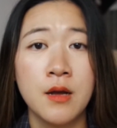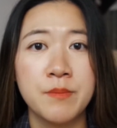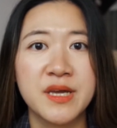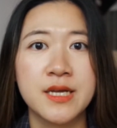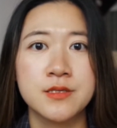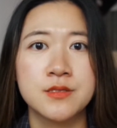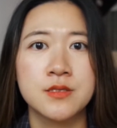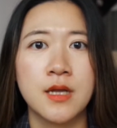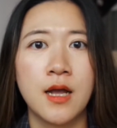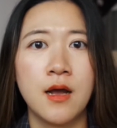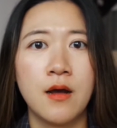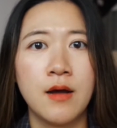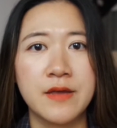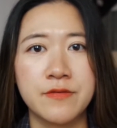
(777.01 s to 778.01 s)
Because
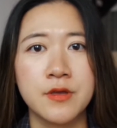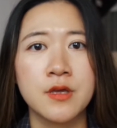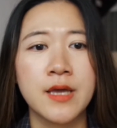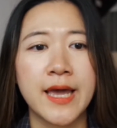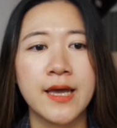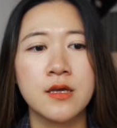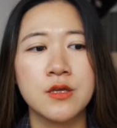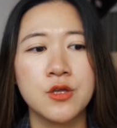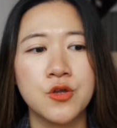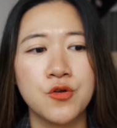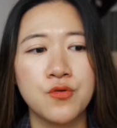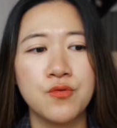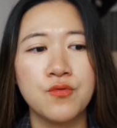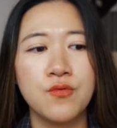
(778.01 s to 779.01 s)
I think
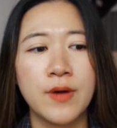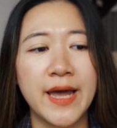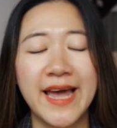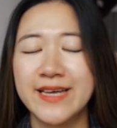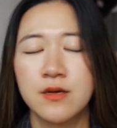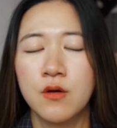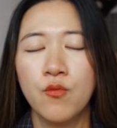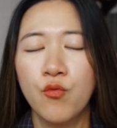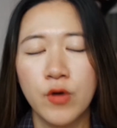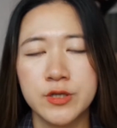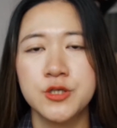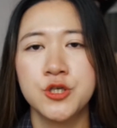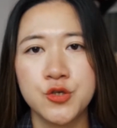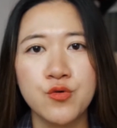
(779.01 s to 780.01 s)

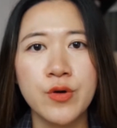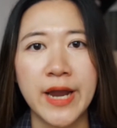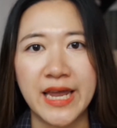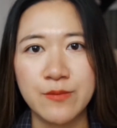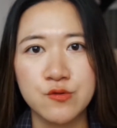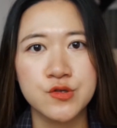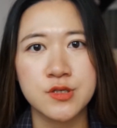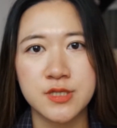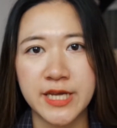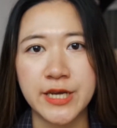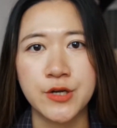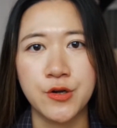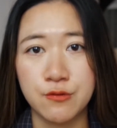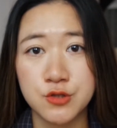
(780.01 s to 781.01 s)
once you are able to
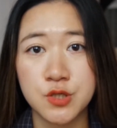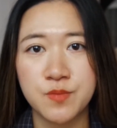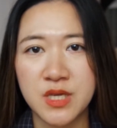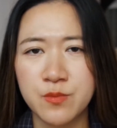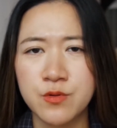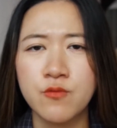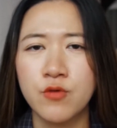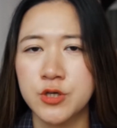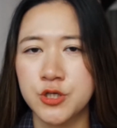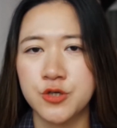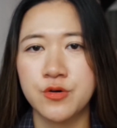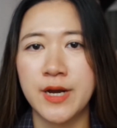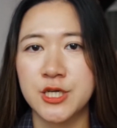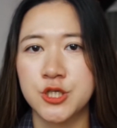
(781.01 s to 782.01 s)
say no to people, once
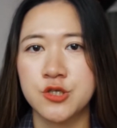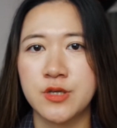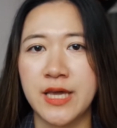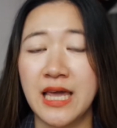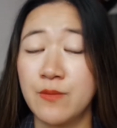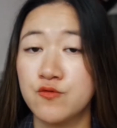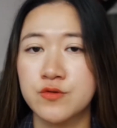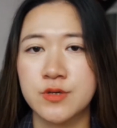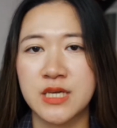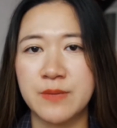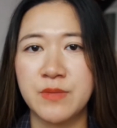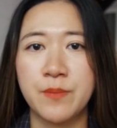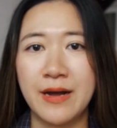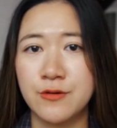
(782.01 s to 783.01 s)
you're actually able to
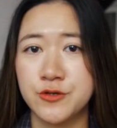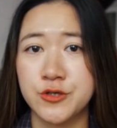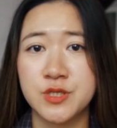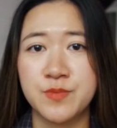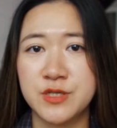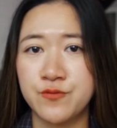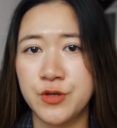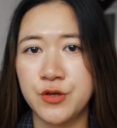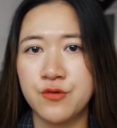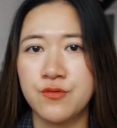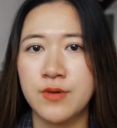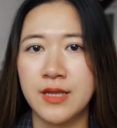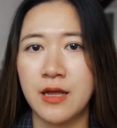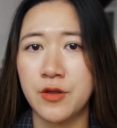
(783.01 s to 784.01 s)
keep the boundaries between
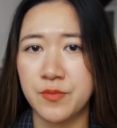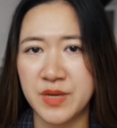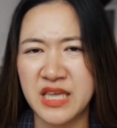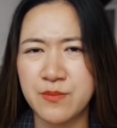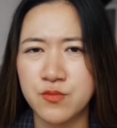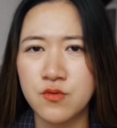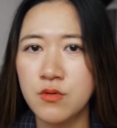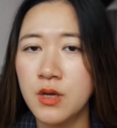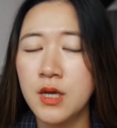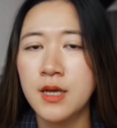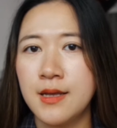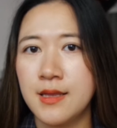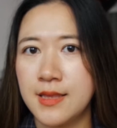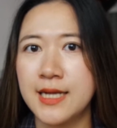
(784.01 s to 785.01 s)
you and other people,
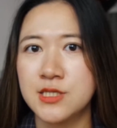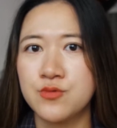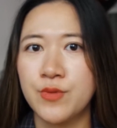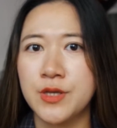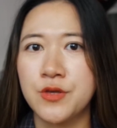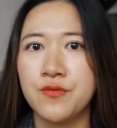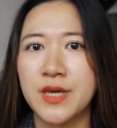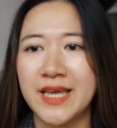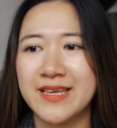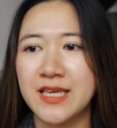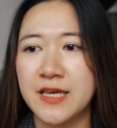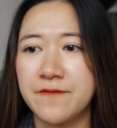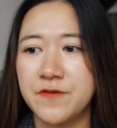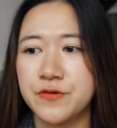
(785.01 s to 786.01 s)
that's when you can
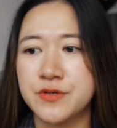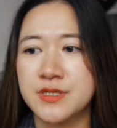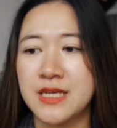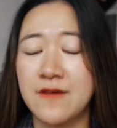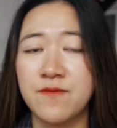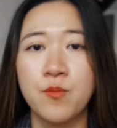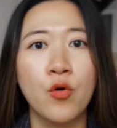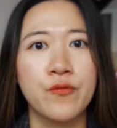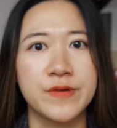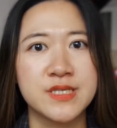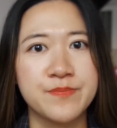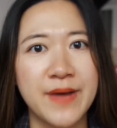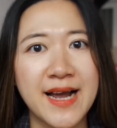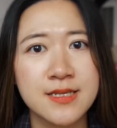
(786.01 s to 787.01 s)
give yourself more
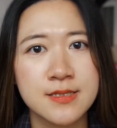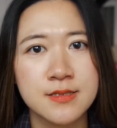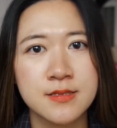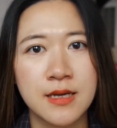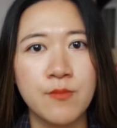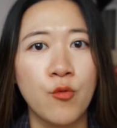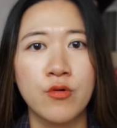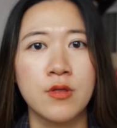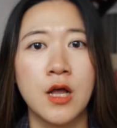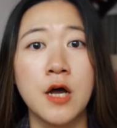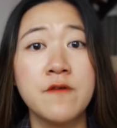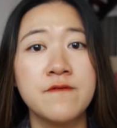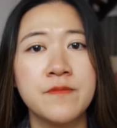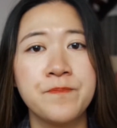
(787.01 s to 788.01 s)
respect and more
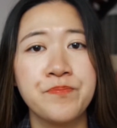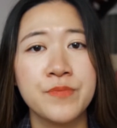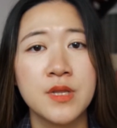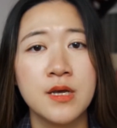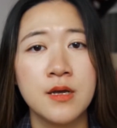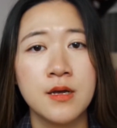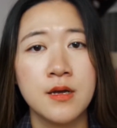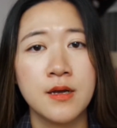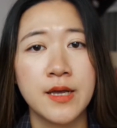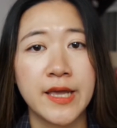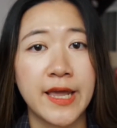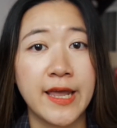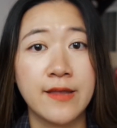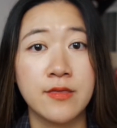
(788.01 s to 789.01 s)
love.
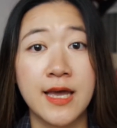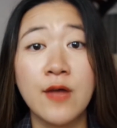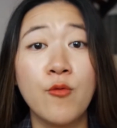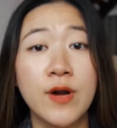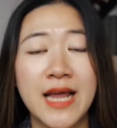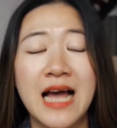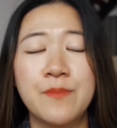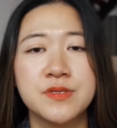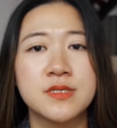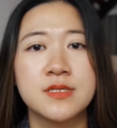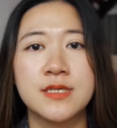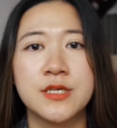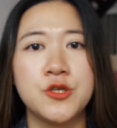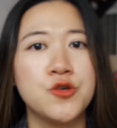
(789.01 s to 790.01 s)
And then what happens
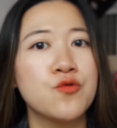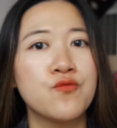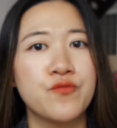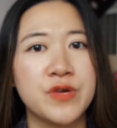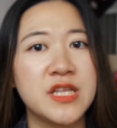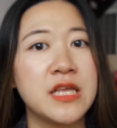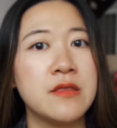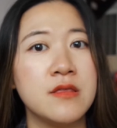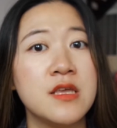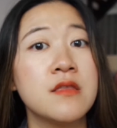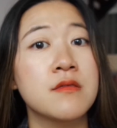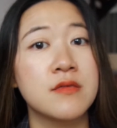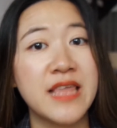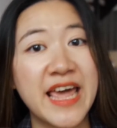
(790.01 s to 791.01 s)
is that you don't really
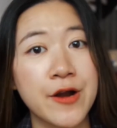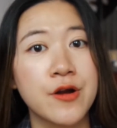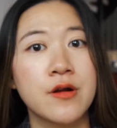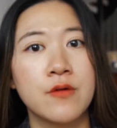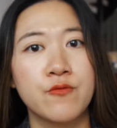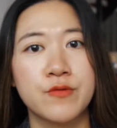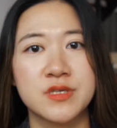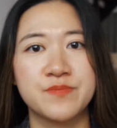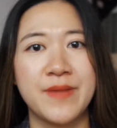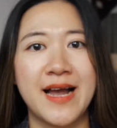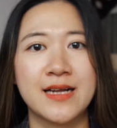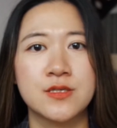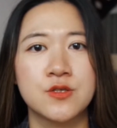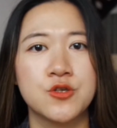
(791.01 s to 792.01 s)
need their
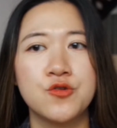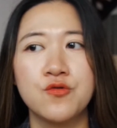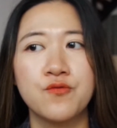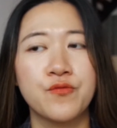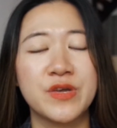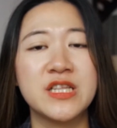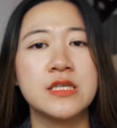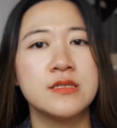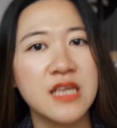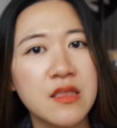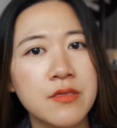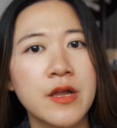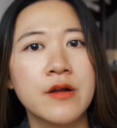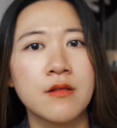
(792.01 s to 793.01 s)
respect, you don't really
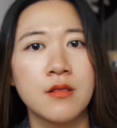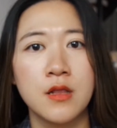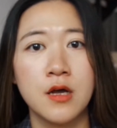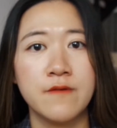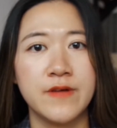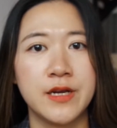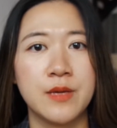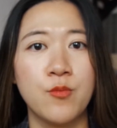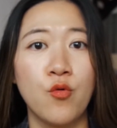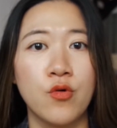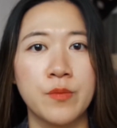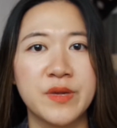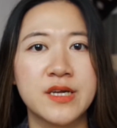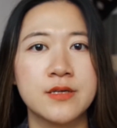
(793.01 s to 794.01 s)
need their love
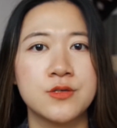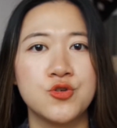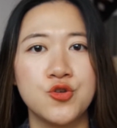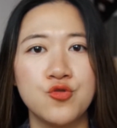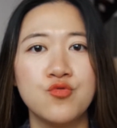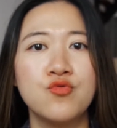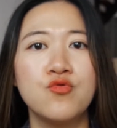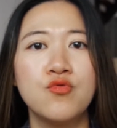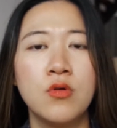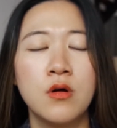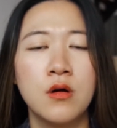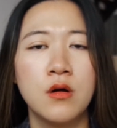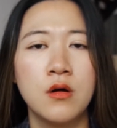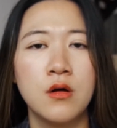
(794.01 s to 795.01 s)
anymore, because you
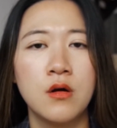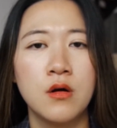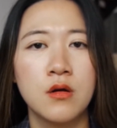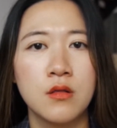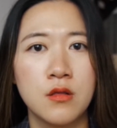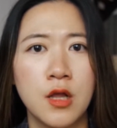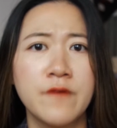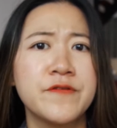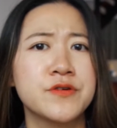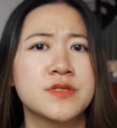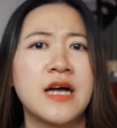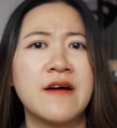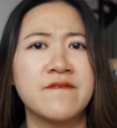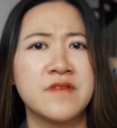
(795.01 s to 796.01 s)
love
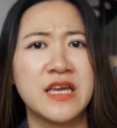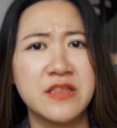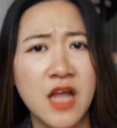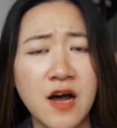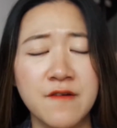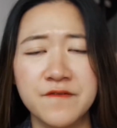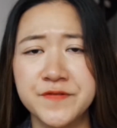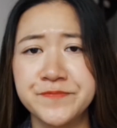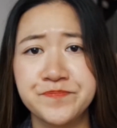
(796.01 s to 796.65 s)
yourself enough.